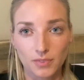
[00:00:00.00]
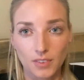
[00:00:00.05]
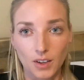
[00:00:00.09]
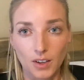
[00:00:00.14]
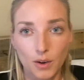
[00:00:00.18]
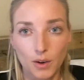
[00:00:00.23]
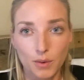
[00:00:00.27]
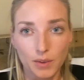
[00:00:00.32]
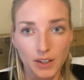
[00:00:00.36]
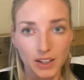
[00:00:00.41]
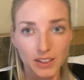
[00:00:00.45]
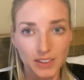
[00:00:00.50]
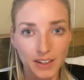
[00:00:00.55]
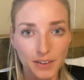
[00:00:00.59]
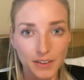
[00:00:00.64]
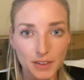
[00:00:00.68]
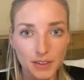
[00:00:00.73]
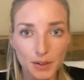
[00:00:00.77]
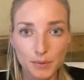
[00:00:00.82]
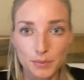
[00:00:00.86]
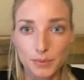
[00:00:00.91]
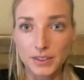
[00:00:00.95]
Okay, now
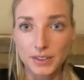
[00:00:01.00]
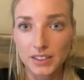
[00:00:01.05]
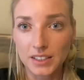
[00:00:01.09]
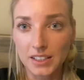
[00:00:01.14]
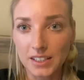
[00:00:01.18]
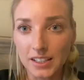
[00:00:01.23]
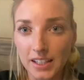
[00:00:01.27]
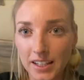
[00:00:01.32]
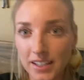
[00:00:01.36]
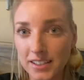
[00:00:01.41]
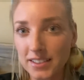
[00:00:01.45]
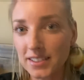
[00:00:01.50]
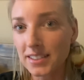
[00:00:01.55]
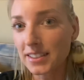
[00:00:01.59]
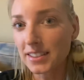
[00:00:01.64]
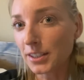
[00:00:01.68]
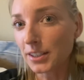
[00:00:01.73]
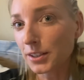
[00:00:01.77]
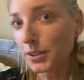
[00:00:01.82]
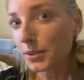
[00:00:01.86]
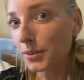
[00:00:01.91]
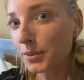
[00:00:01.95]
they really can't
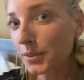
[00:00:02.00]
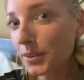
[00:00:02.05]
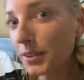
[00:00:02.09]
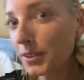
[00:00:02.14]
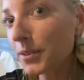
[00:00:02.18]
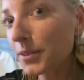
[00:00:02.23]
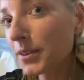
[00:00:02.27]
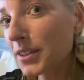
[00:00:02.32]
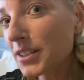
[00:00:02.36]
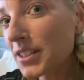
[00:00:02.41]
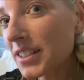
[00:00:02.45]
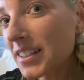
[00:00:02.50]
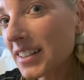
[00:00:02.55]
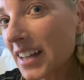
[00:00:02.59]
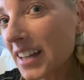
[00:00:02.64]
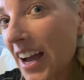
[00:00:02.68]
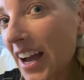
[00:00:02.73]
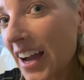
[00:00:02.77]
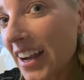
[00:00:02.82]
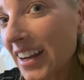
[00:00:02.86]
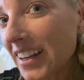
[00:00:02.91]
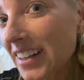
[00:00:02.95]
see you. You are just
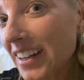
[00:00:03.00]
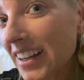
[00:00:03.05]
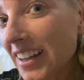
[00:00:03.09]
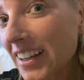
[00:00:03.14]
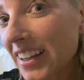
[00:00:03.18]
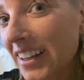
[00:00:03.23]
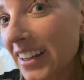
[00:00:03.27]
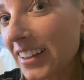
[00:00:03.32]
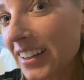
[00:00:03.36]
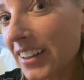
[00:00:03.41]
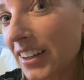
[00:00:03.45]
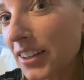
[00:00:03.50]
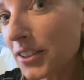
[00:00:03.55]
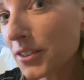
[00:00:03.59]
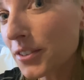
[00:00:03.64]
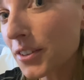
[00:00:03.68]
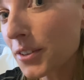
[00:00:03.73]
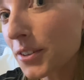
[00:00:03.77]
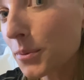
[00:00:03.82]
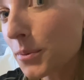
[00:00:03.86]
hiding and you're on